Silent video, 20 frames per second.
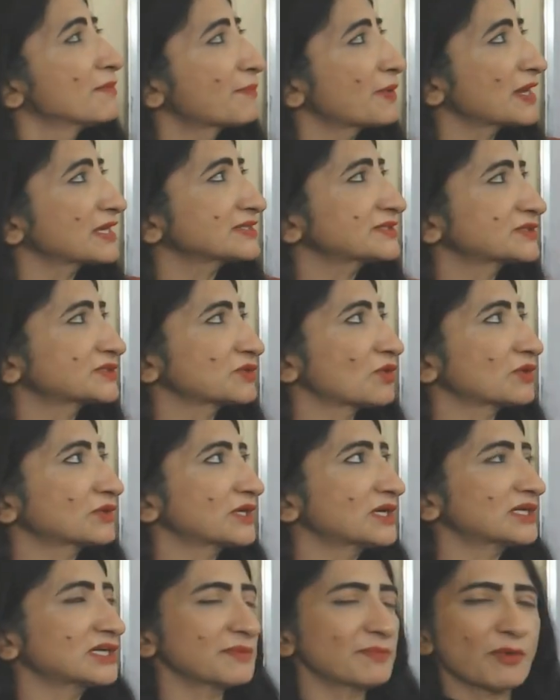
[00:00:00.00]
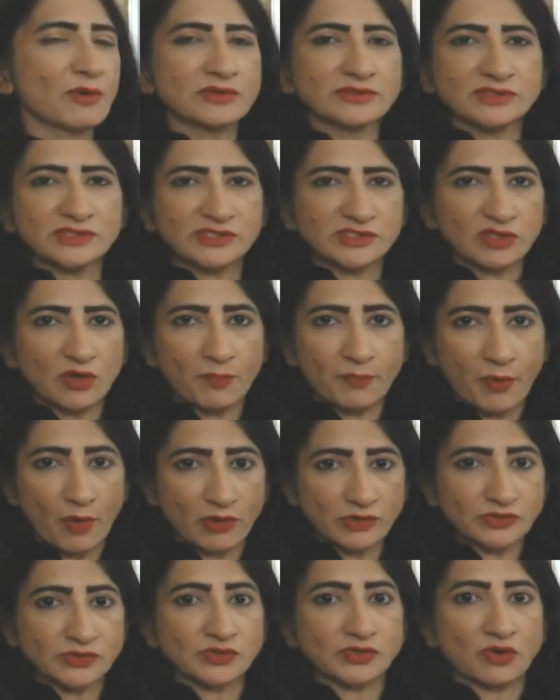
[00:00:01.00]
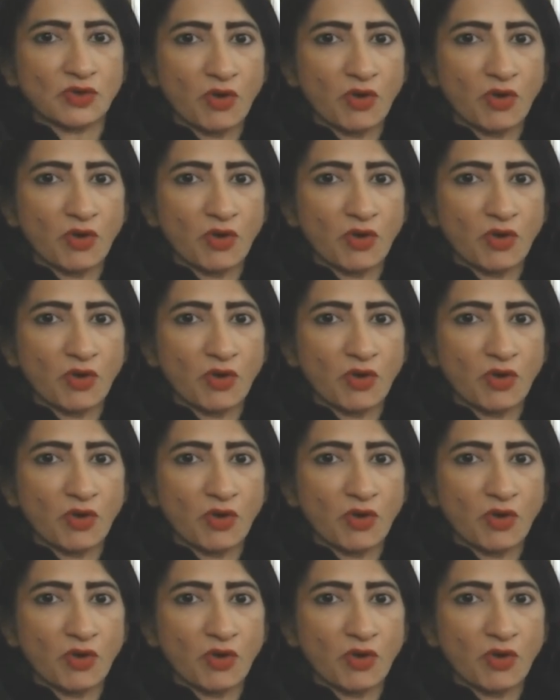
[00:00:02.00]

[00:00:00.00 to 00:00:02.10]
Plus total deposits of post